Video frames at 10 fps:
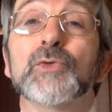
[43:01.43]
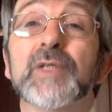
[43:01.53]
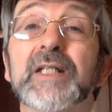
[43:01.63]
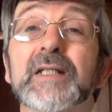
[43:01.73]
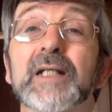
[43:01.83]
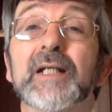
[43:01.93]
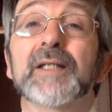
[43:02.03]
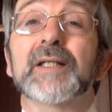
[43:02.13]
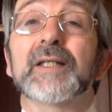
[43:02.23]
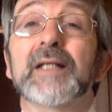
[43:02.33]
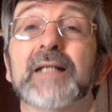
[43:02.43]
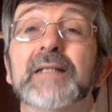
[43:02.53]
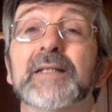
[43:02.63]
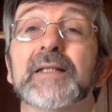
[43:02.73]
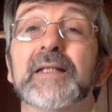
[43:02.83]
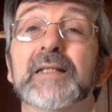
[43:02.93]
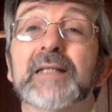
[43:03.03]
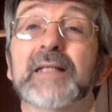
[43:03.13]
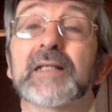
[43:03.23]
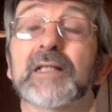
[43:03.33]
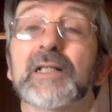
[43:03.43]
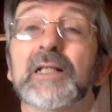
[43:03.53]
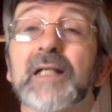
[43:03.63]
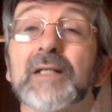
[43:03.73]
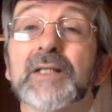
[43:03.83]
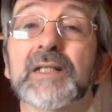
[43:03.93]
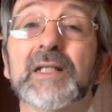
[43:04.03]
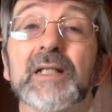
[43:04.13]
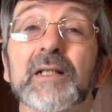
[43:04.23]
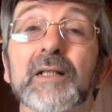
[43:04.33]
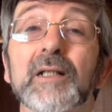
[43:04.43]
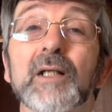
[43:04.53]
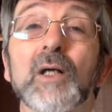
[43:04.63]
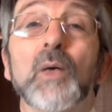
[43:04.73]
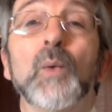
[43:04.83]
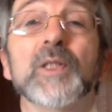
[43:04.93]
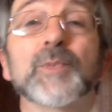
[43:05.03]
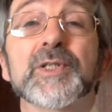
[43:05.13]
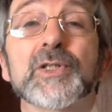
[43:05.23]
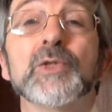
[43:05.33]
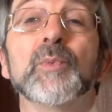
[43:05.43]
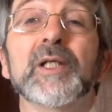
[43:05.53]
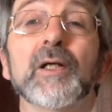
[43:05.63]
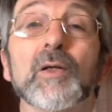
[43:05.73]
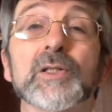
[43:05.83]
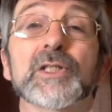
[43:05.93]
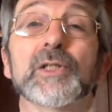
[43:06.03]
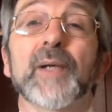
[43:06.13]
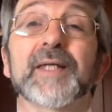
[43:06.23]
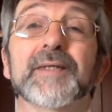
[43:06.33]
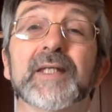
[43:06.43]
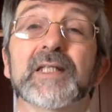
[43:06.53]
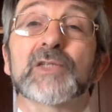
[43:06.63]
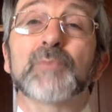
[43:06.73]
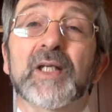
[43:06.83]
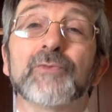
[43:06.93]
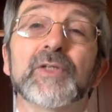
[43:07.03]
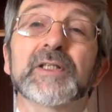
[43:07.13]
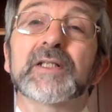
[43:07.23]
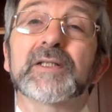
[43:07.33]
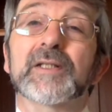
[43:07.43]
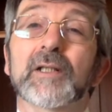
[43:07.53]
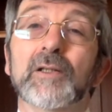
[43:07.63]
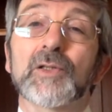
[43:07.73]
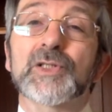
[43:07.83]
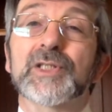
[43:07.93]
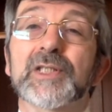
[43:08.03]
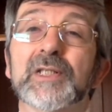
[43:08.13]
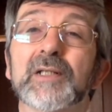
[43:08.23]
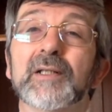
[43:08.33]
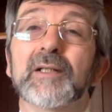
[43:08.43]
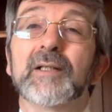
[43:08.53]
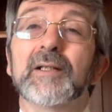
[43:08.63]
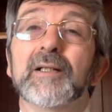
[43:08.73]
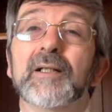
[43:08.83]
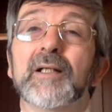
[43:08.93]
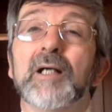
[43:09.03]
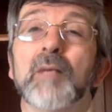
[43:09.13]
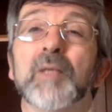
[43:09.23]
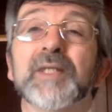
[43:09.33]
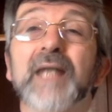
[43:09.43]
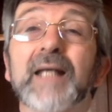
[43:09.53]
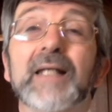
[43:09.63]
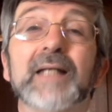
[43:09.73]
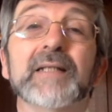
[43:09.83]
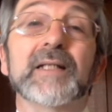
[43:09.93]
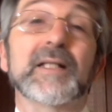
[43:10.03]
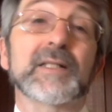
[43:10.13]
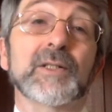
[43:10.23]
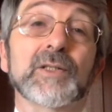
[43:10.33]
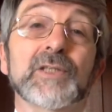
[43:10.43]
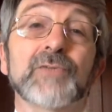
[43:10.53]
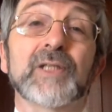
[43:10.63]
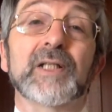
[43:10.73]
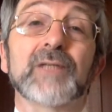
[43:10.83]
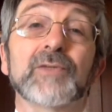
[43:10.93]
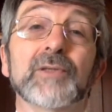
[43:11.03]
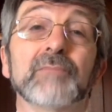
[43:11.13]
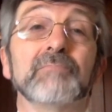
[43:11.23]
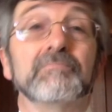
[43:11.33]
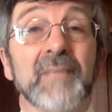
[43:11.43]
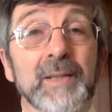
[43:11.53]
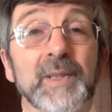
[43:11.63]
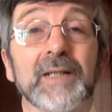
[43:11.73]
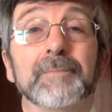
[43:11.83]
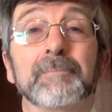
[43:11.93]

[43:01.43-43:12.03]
read the letter that he had sent to Laodicea which presumably also had things of benefit to the Colossians. But that letter has not survived. Maybe.